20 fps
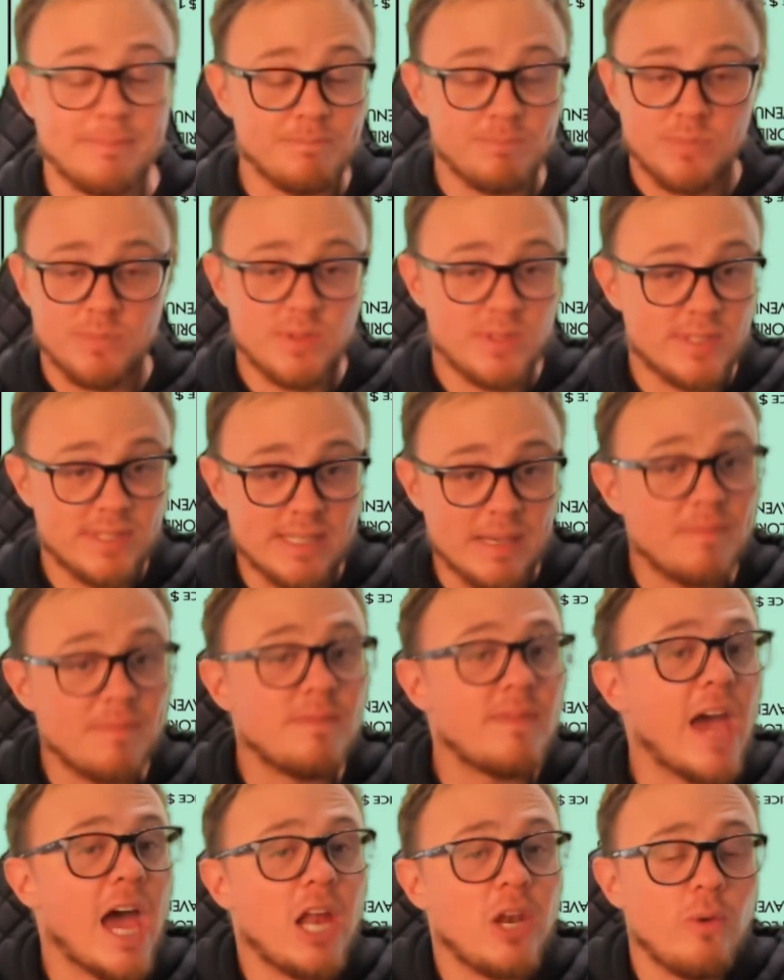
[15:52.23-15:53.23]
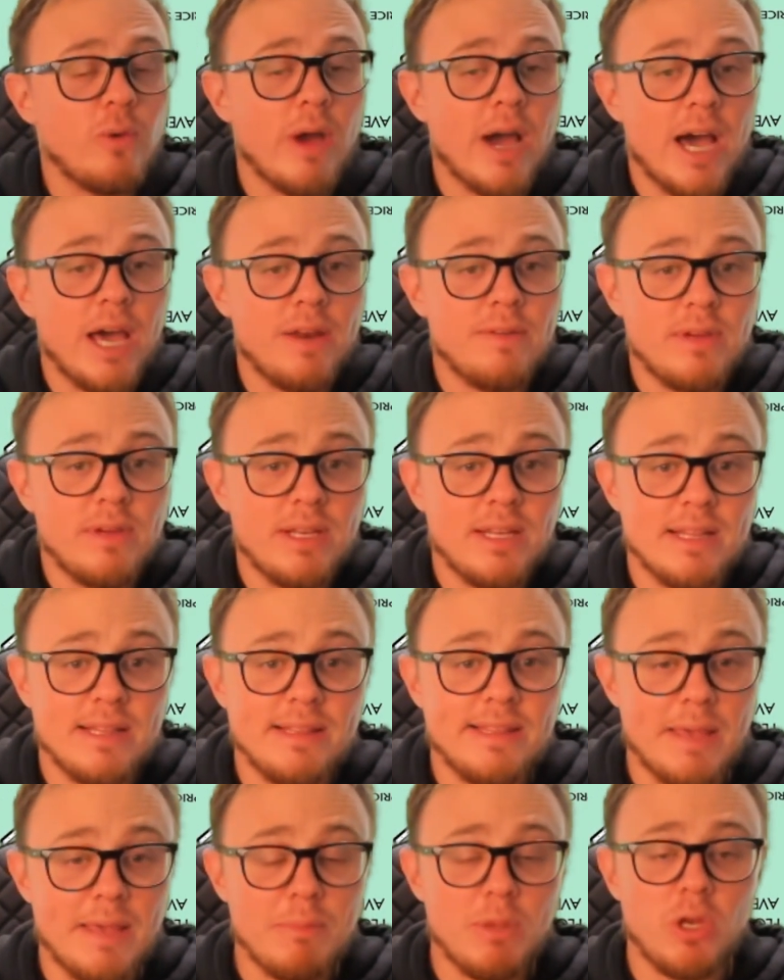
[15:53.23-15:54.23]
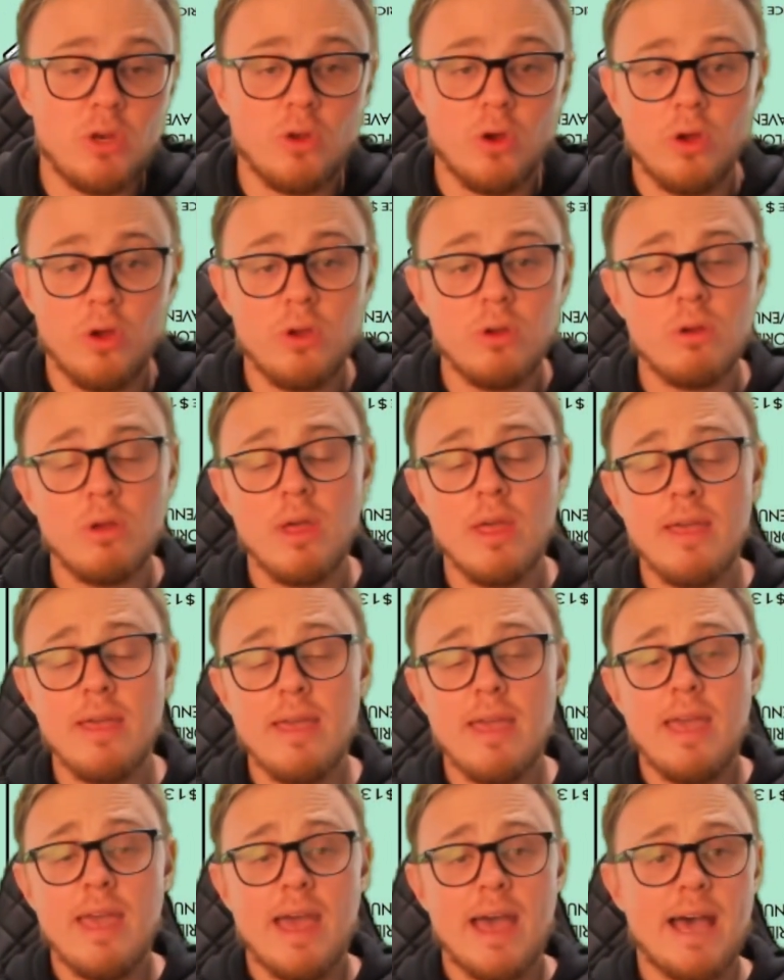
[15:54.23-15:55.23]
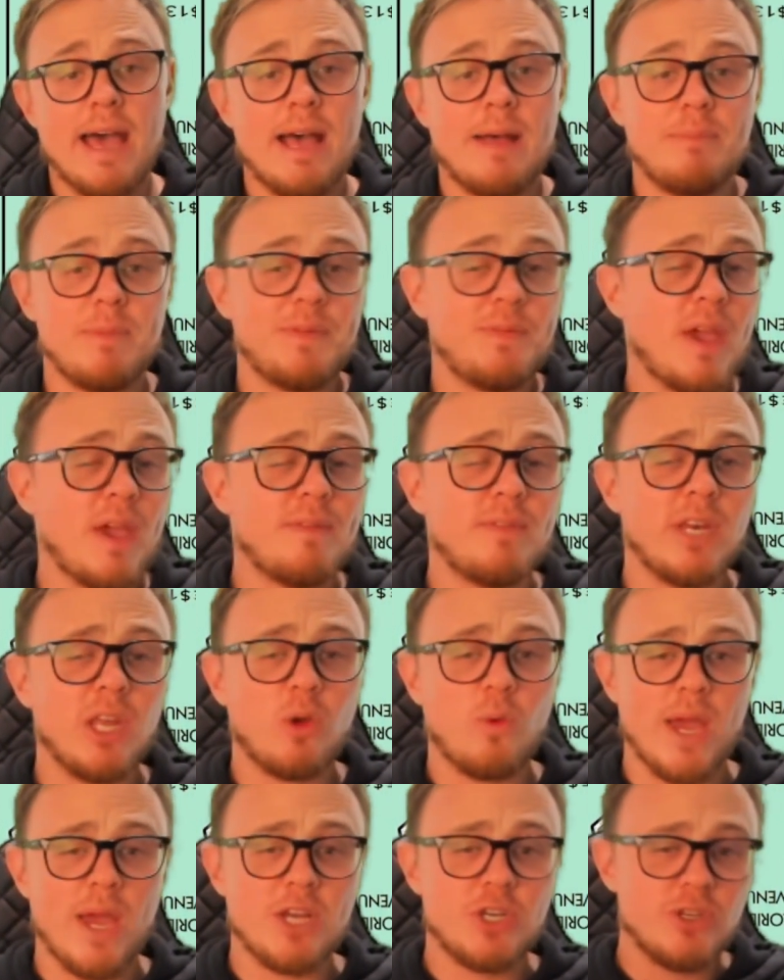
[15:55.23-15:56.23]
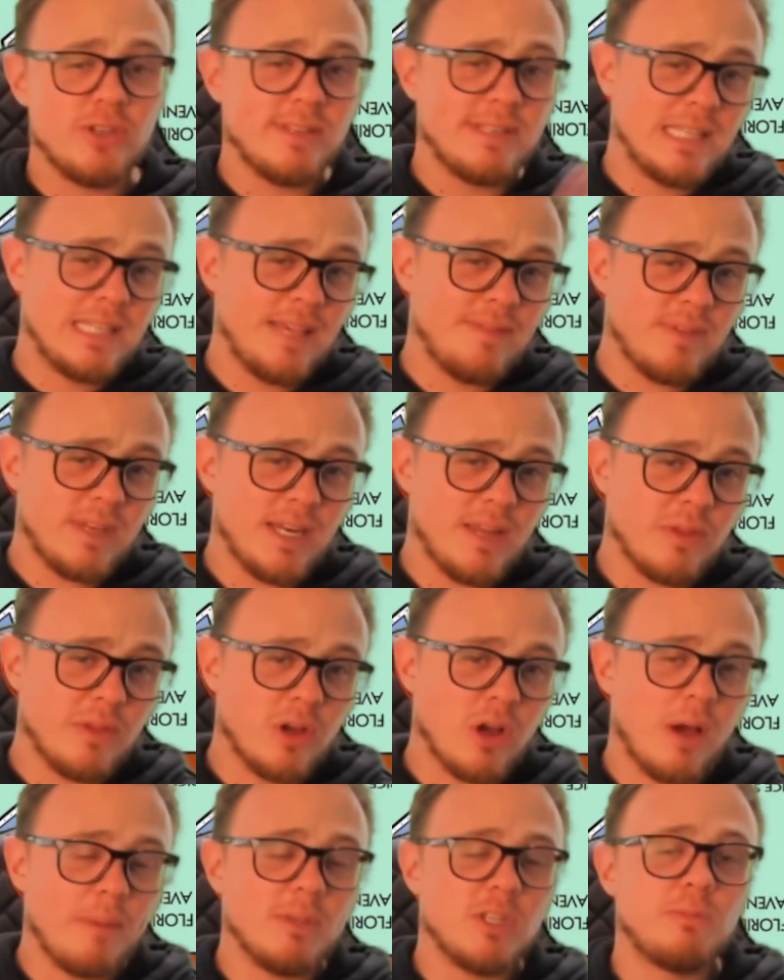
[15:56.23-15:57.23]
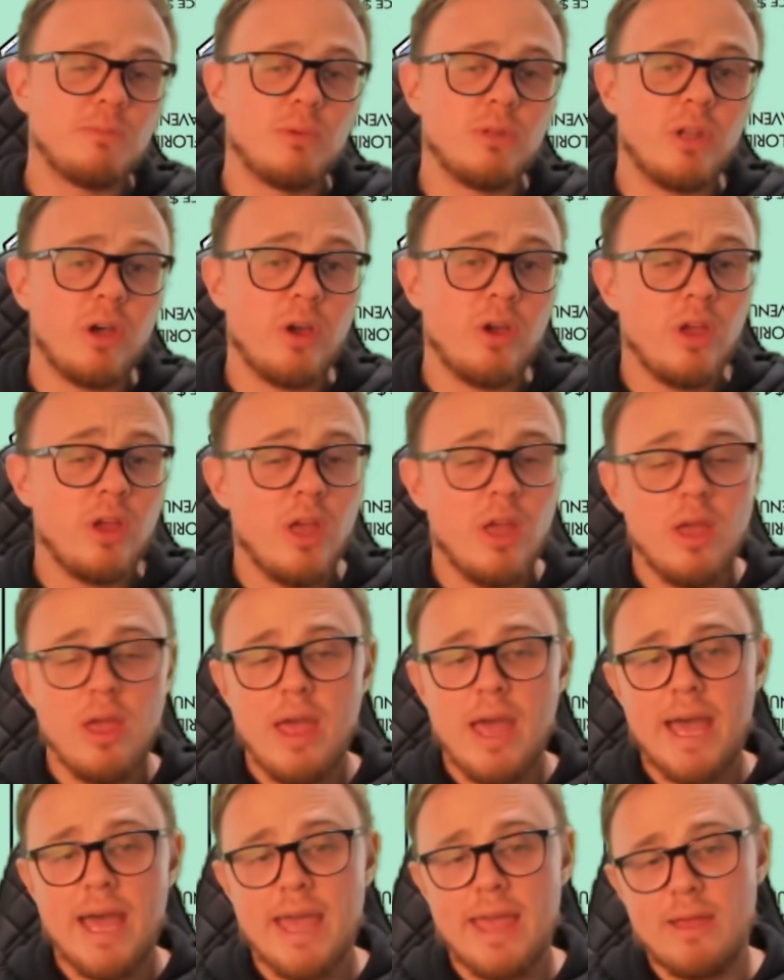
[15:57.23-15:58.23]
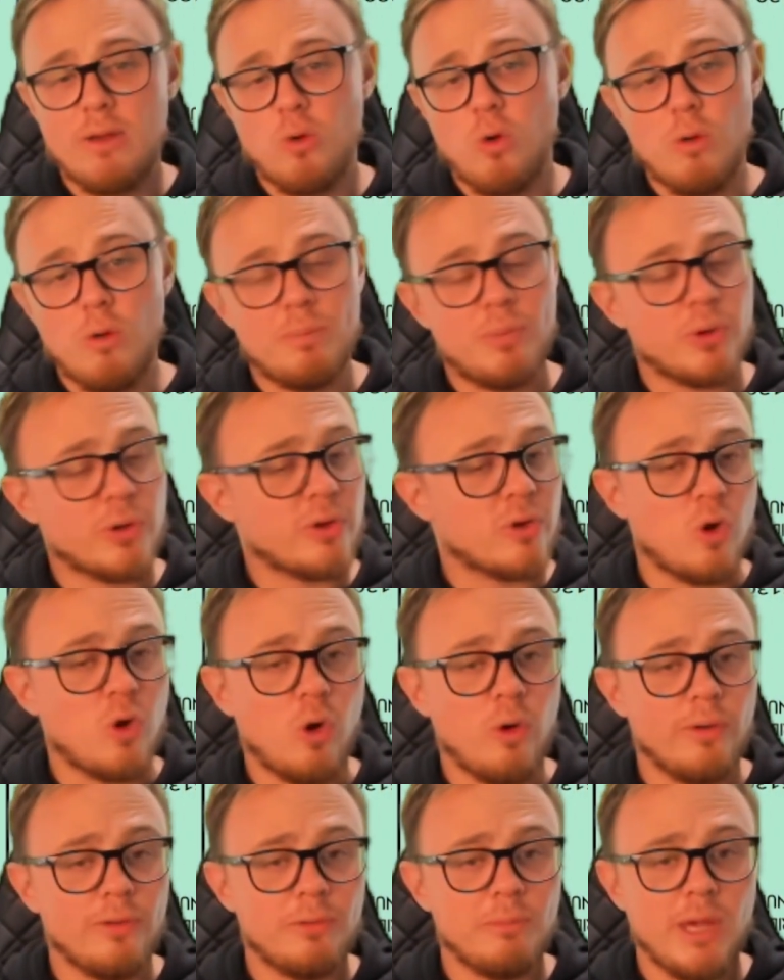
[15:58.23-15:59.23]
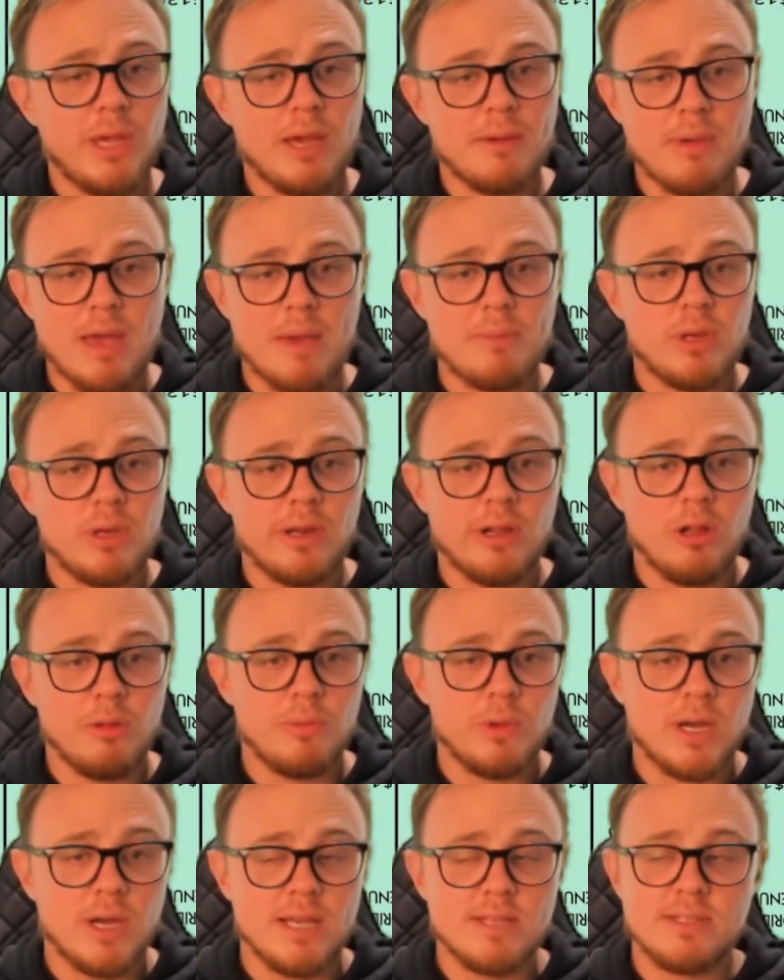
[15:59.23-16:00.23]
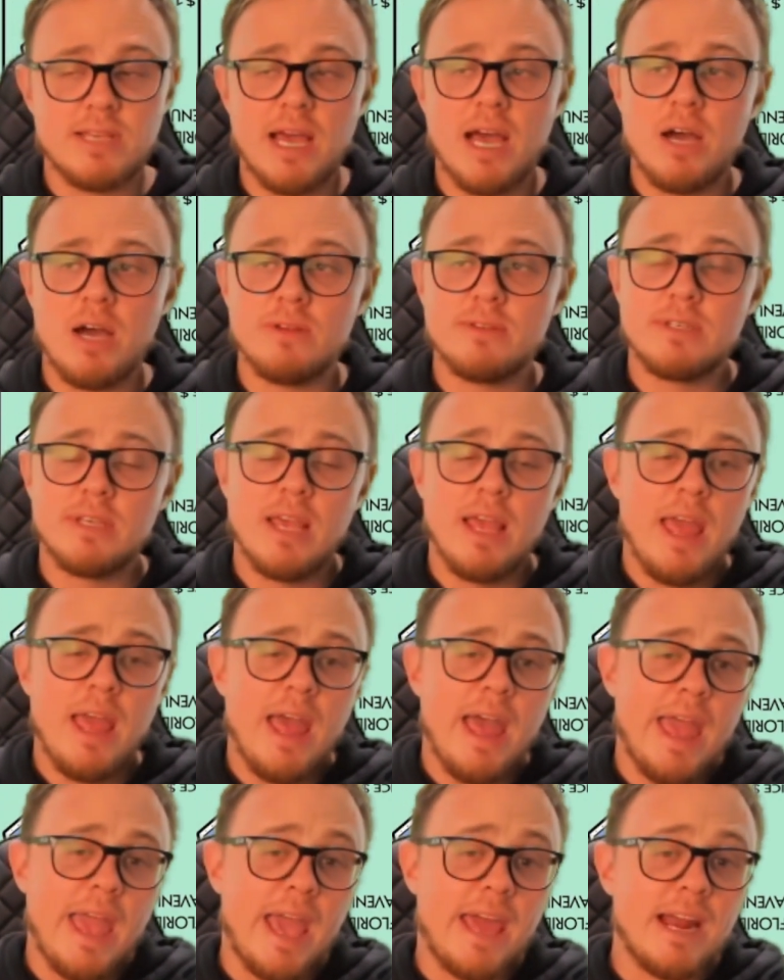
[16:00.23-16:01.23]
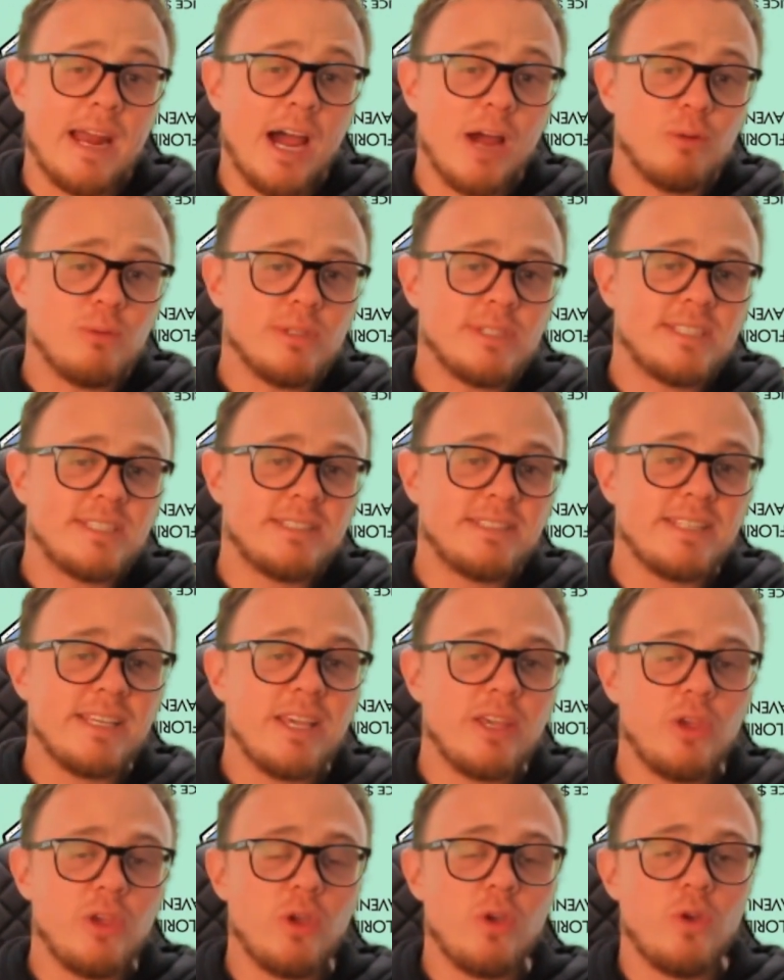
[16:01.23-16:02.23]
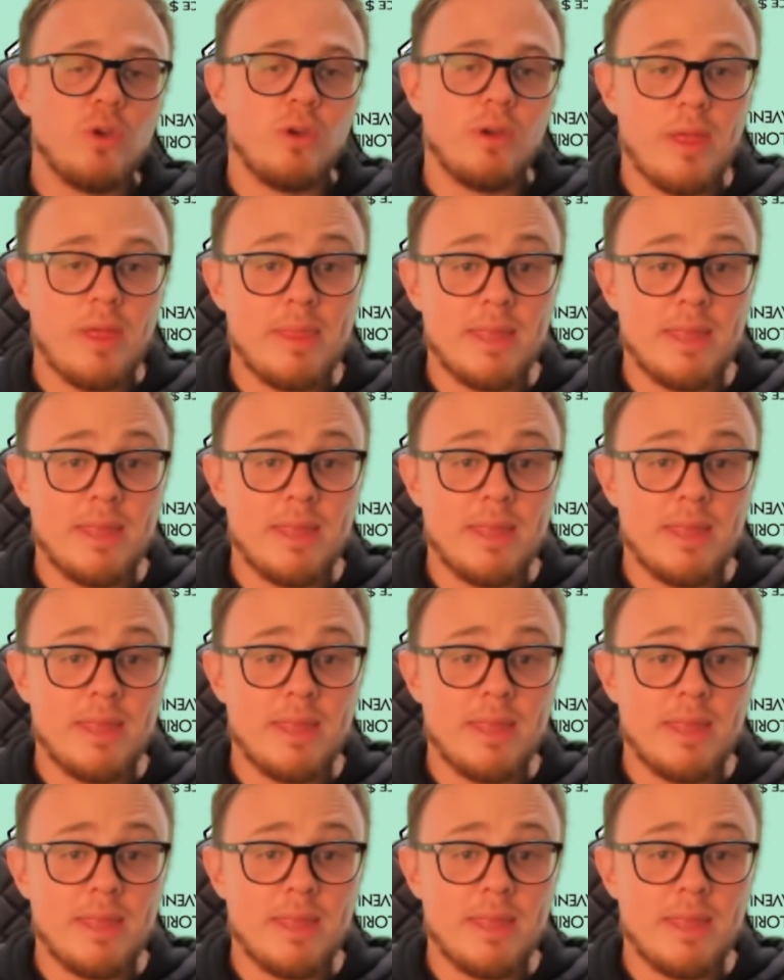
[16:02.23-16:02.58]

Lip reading: value out of it, let me know. If you have any questions, leave it in the comments below or book a call with me. I'm happy to help you guys out. And I will see you in the